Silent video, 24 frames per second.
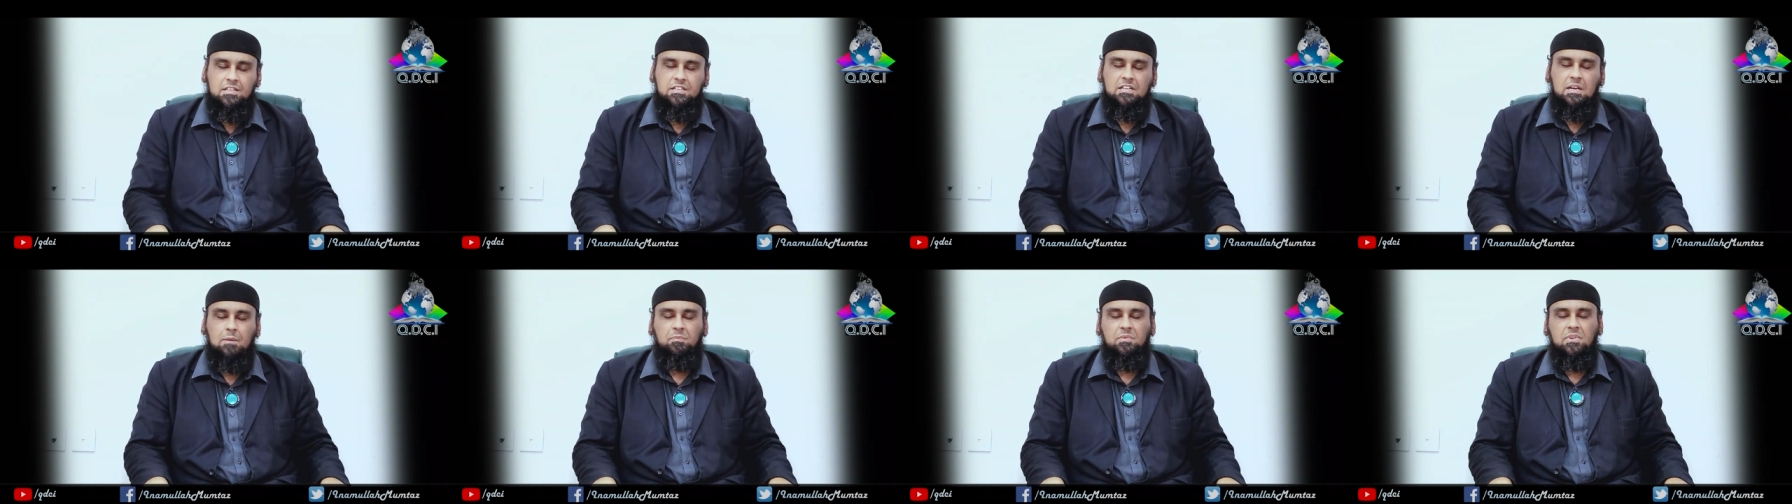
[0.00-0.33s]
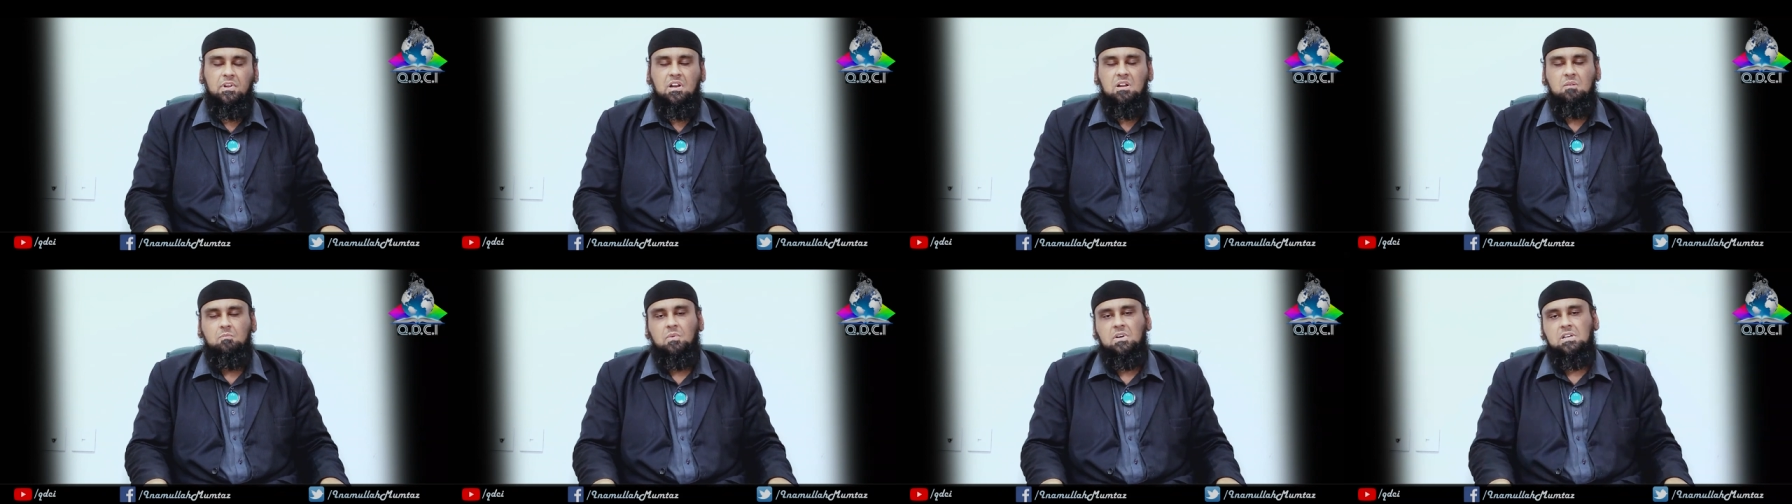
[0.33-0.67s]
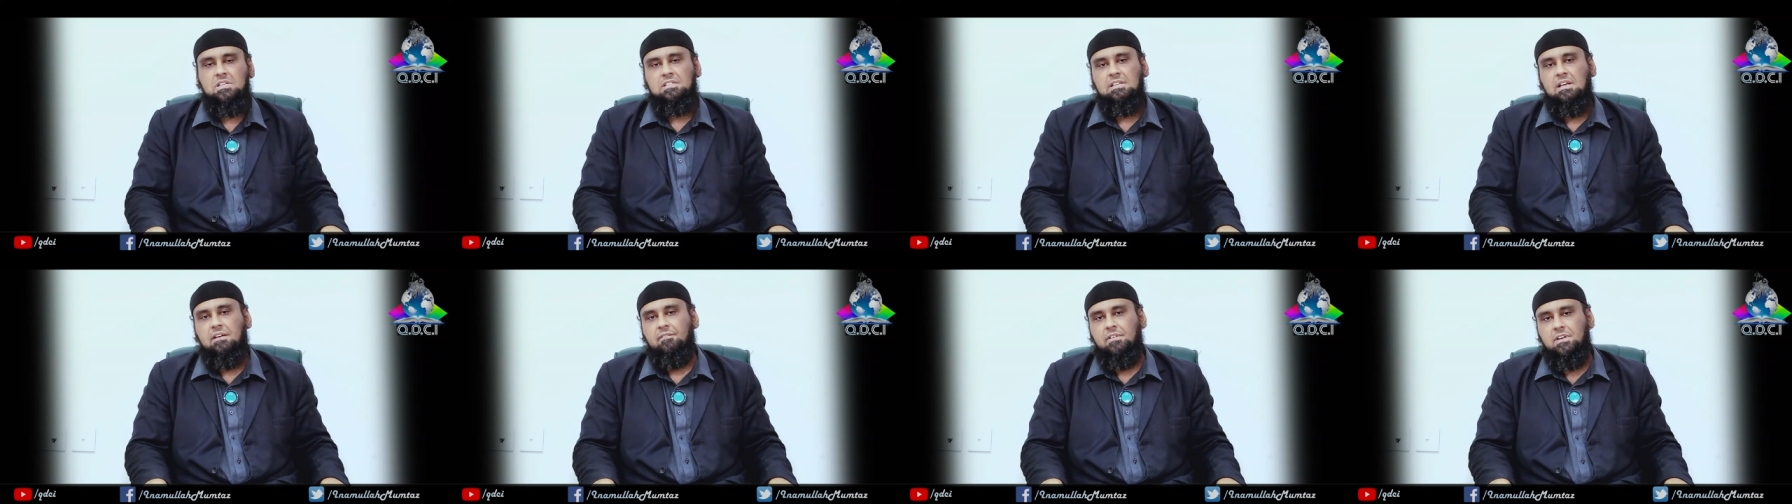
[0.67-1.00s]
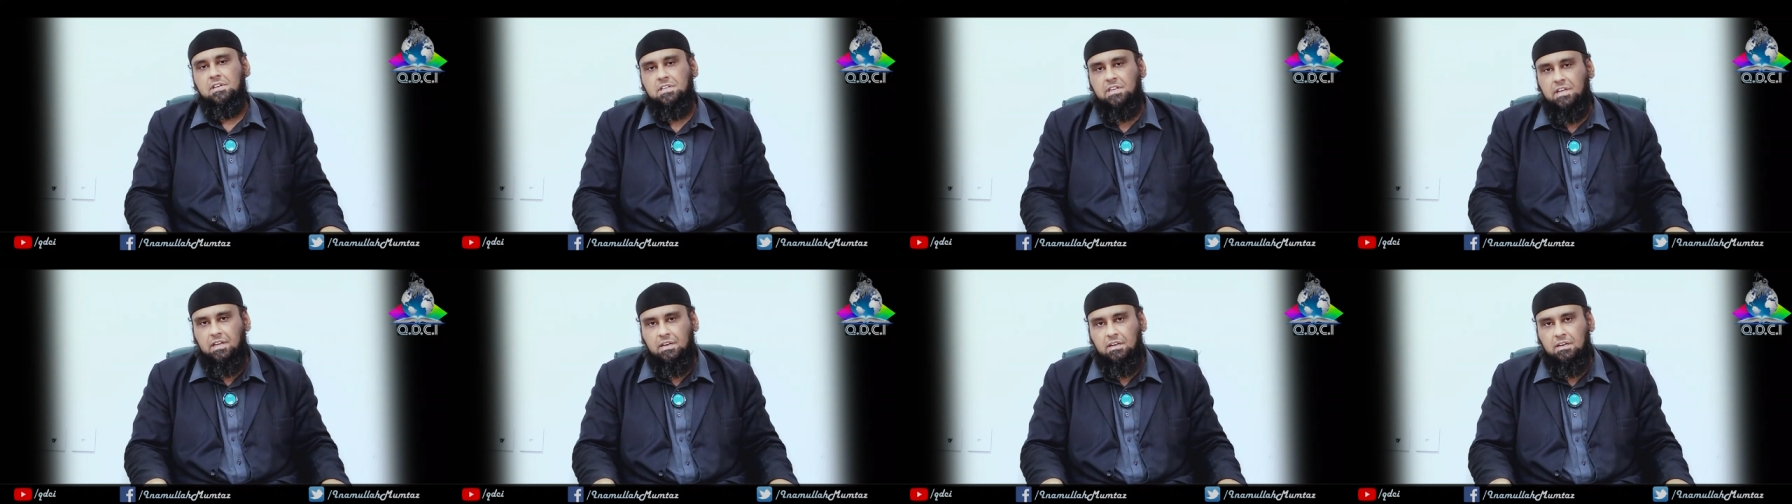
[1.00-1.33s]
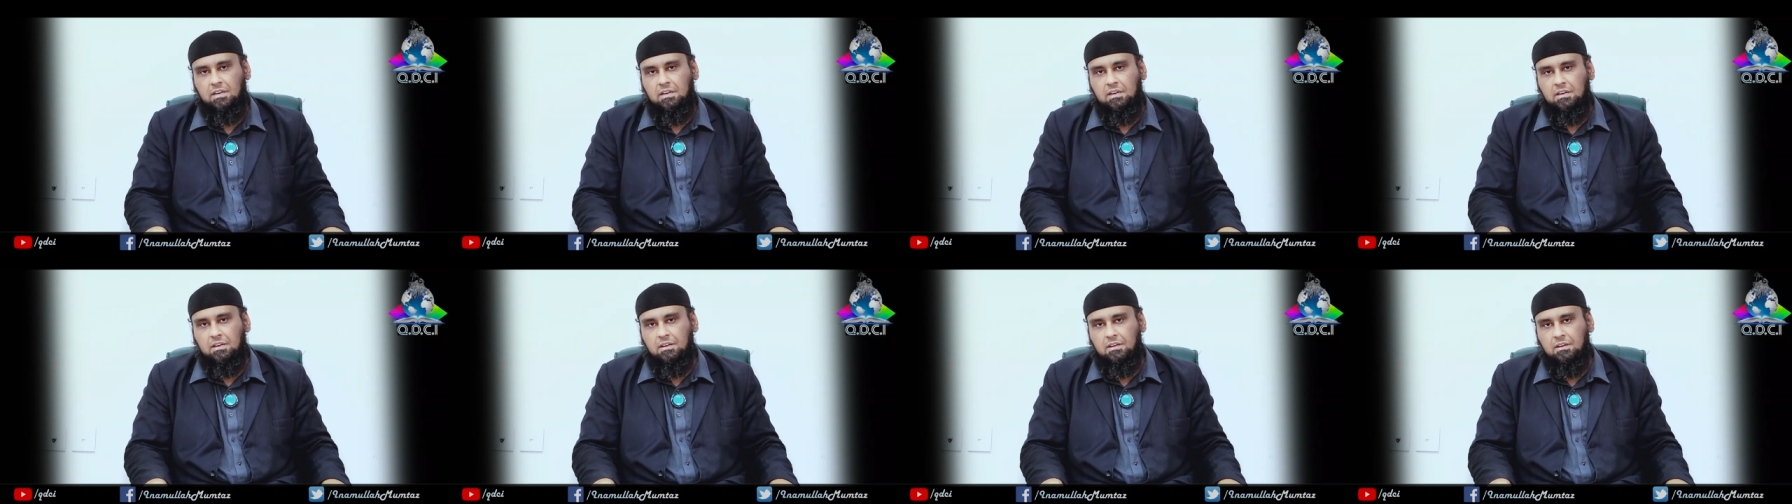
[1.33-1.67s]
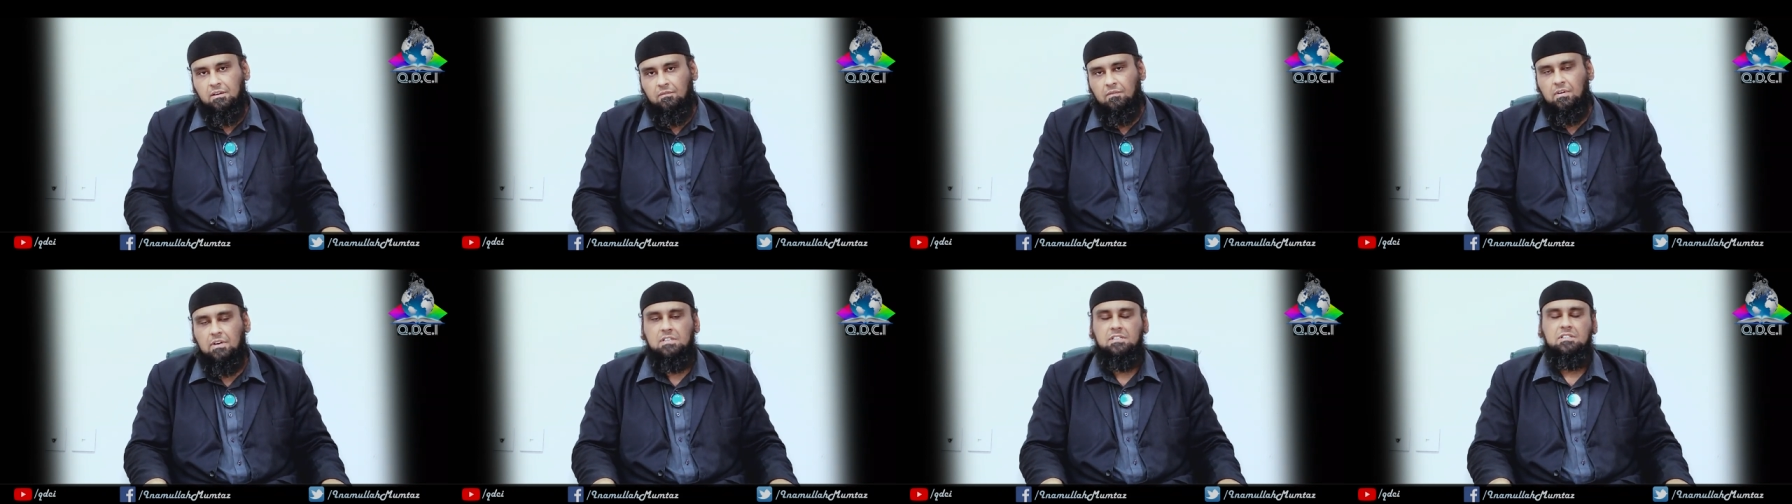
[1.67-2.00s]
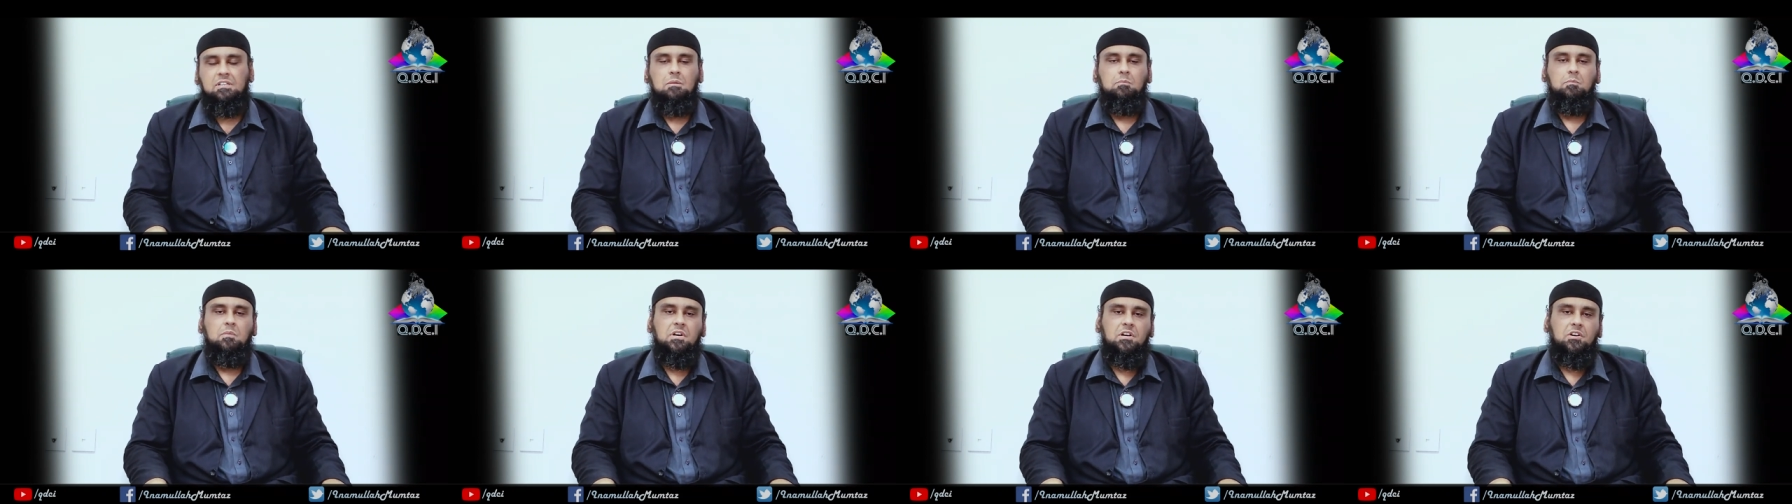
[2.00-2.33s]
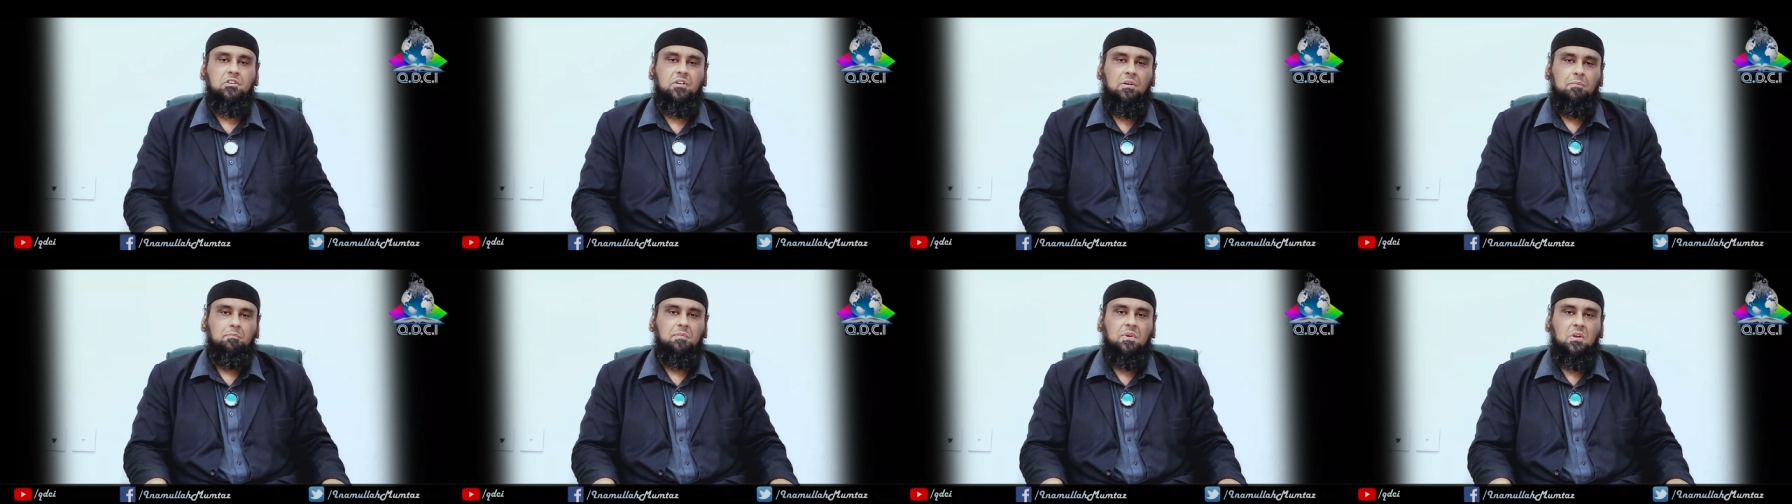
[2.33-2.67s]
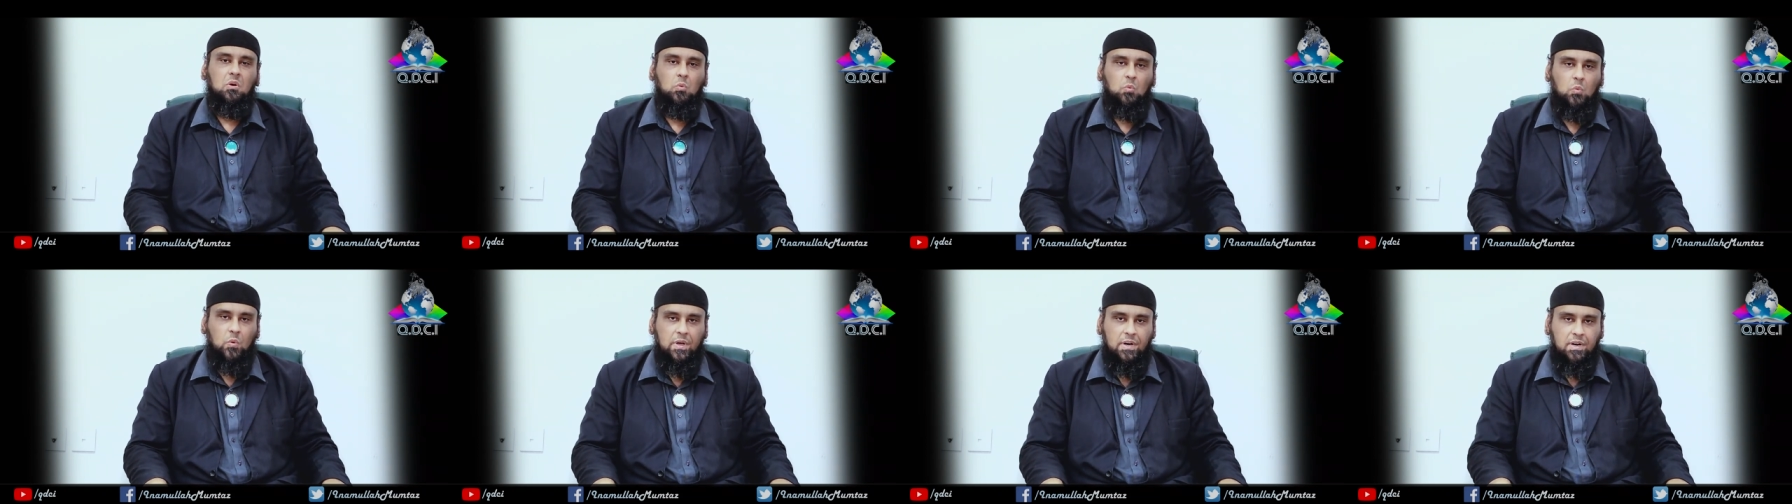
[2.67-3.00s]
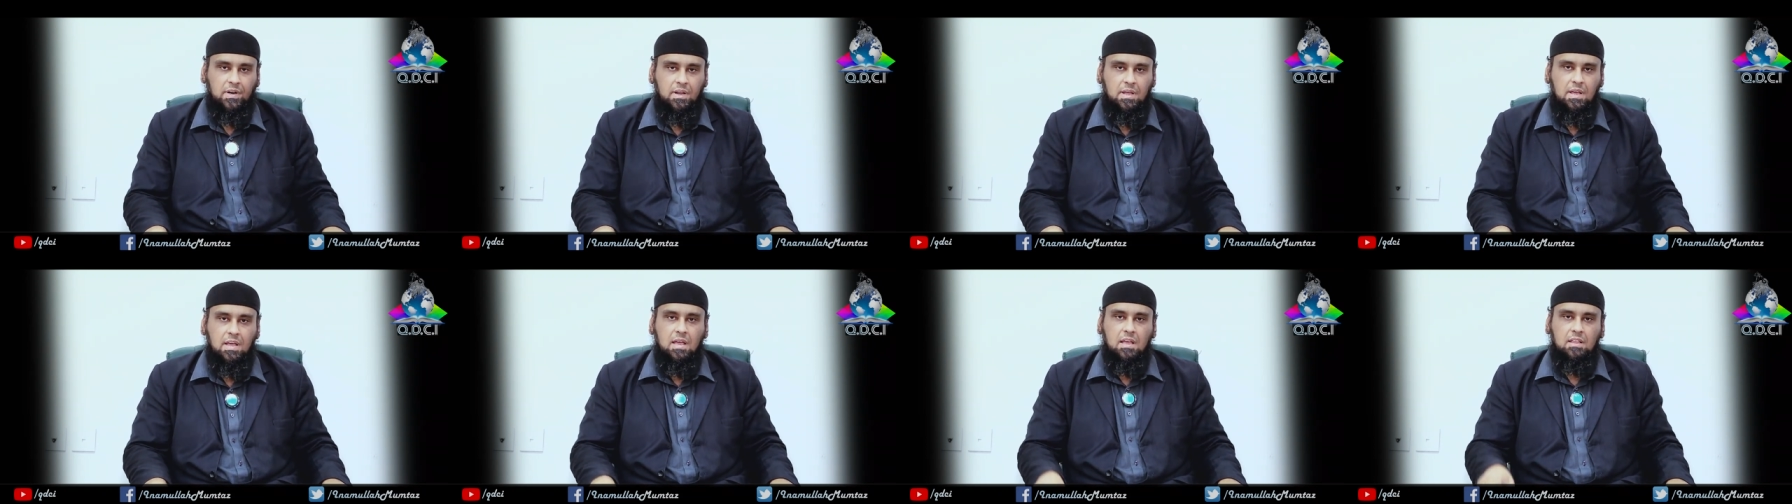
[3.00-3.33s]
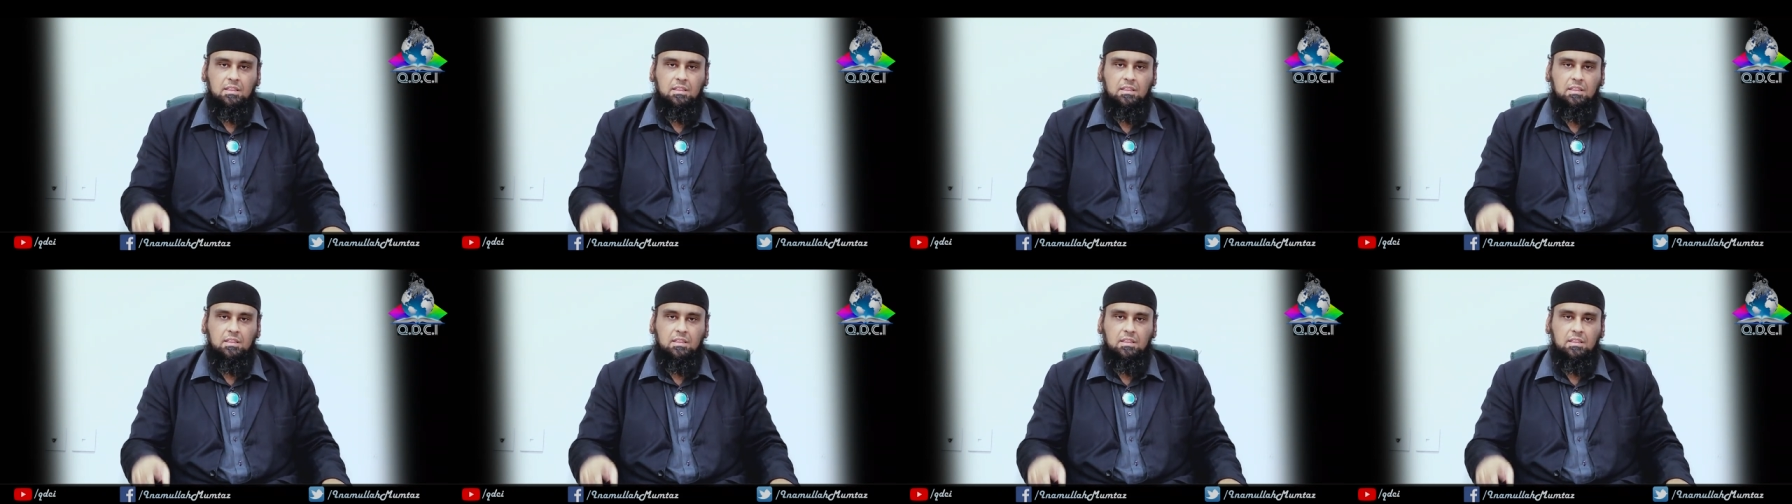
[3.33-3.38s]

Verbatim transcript: Chapter number 17, verse number 111.